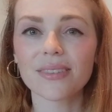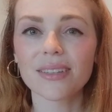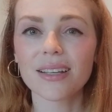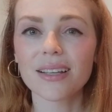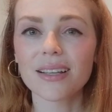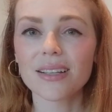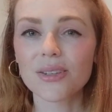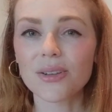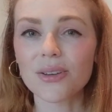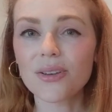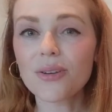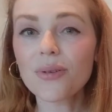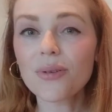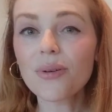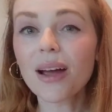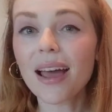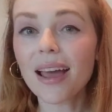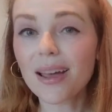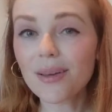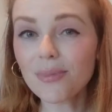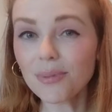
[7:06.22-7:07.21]
So you
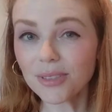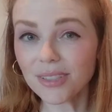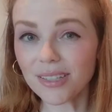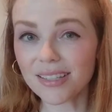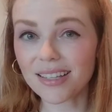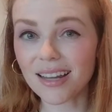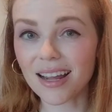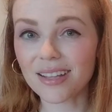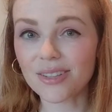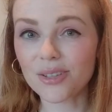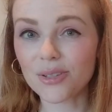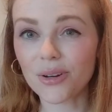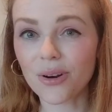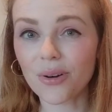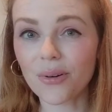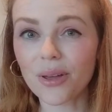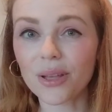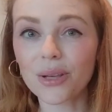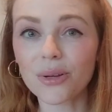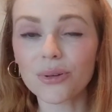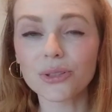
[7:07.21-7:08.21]
are able to stand
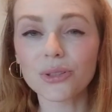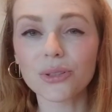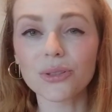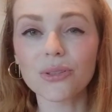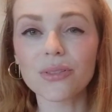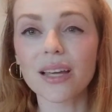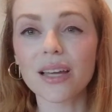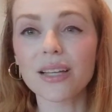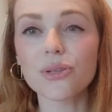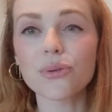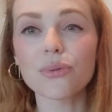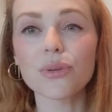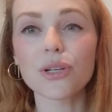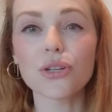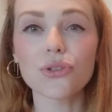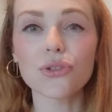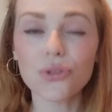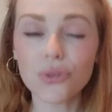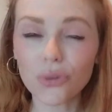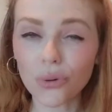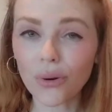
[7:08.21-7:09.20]
strong in your truth and to
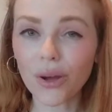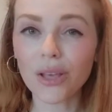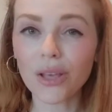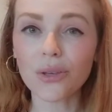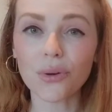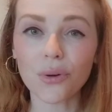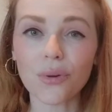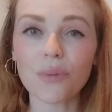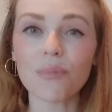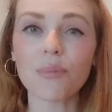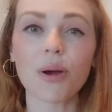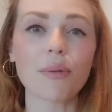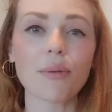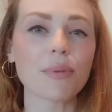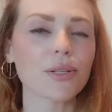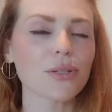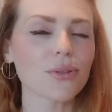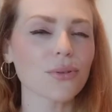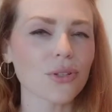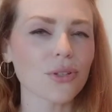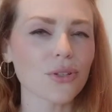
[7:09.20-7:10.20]
enjoy your
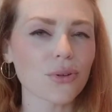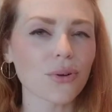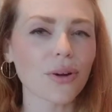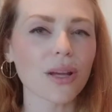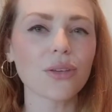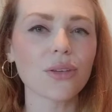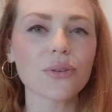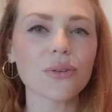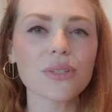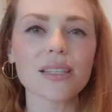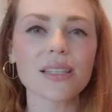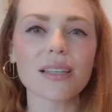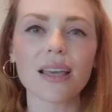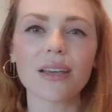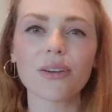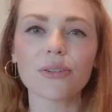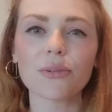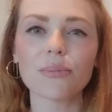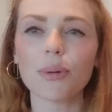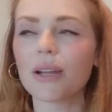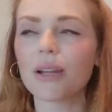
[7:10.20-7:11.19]
moment, to enjoy your
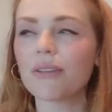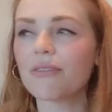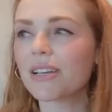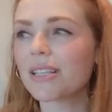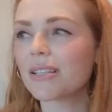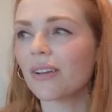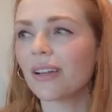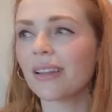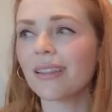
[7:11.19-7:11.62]
sacred body vessel.